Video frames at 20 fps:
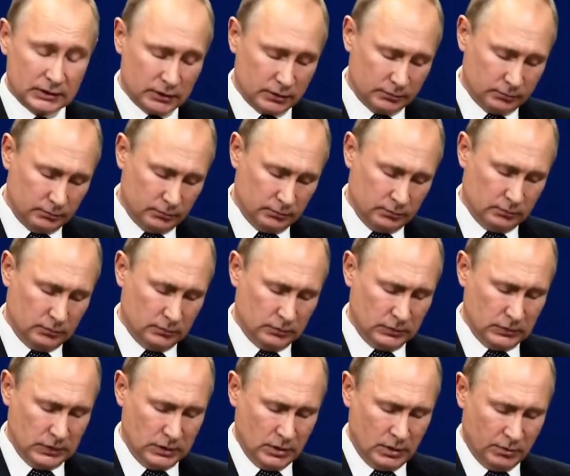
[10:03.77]
the
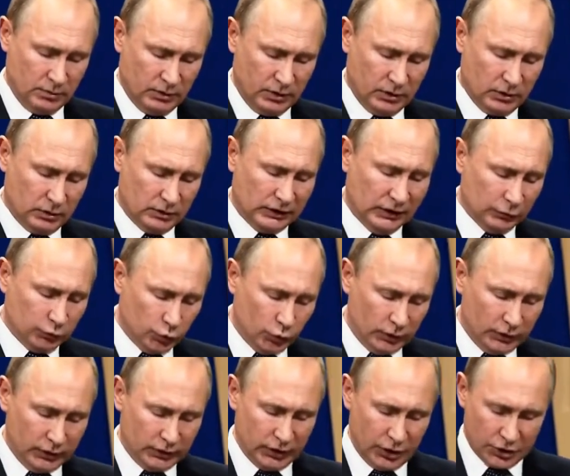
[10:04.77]
relationship on
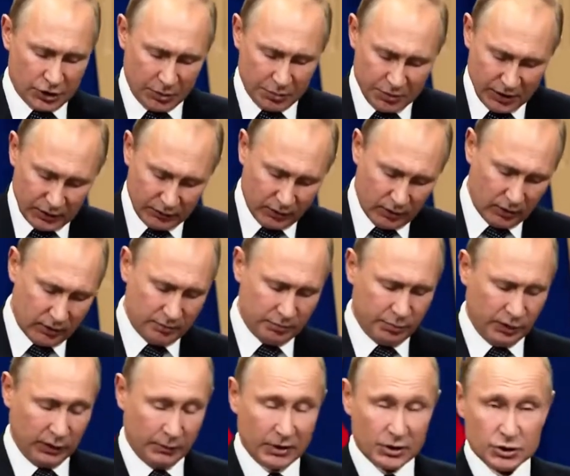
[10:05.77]
the
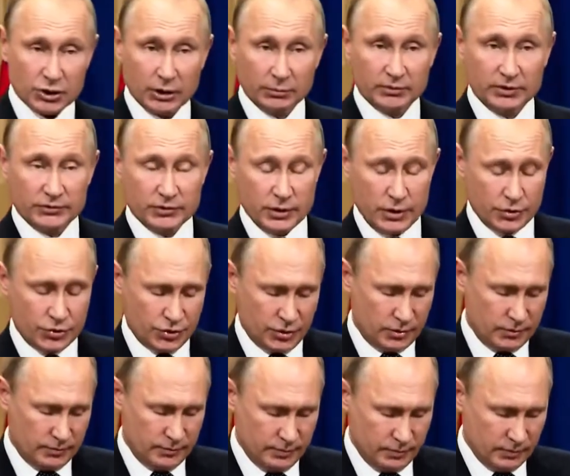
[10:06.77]
trajectory of
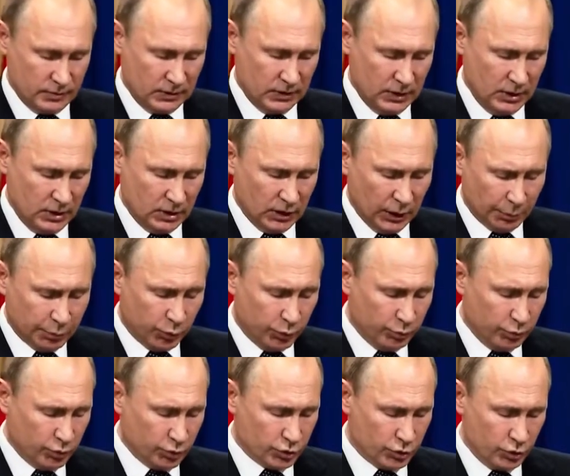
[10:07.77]
growth. In
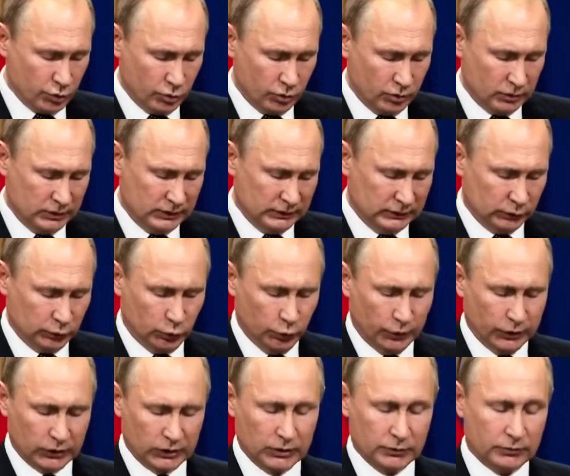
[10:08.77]
general, we are
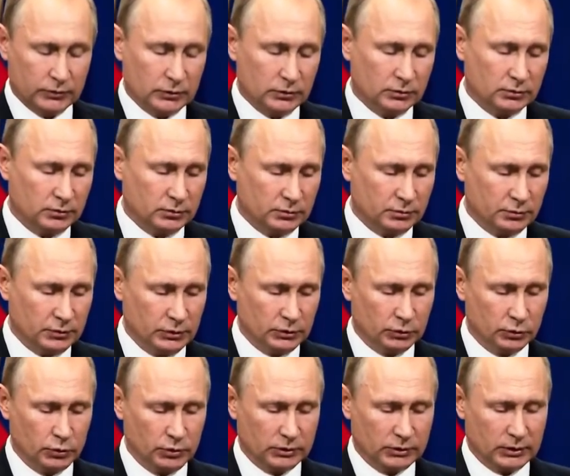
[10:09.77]
glad with the outcome
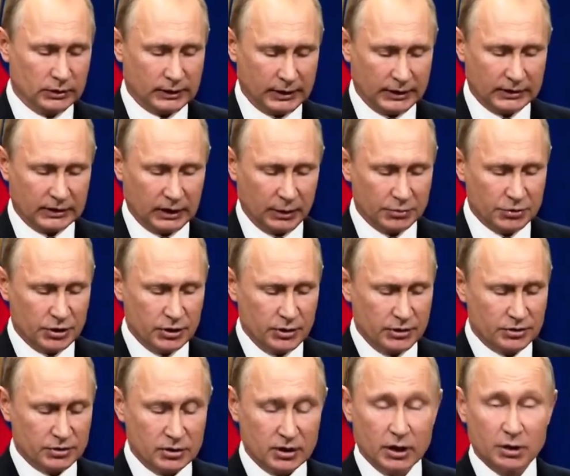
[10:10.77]
of our first
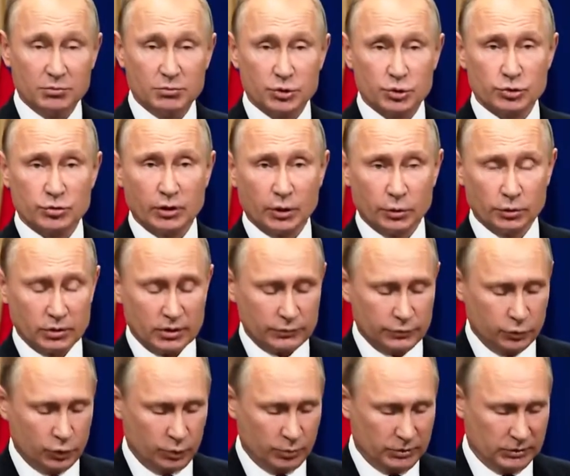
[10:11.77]
full-scale
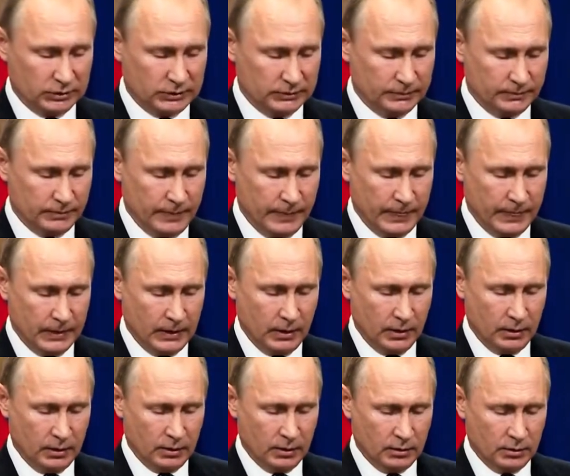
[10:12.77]
meeting, because
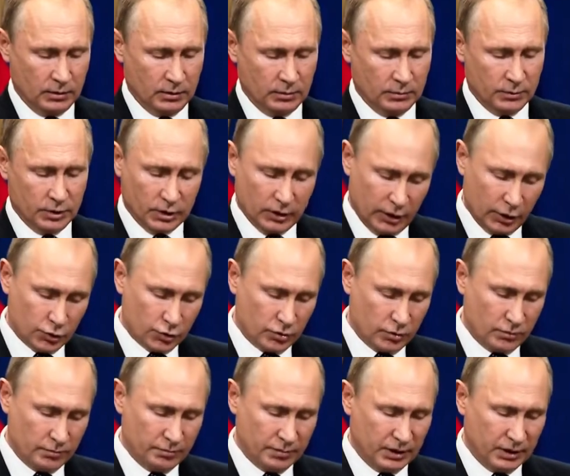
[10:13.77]
previously we only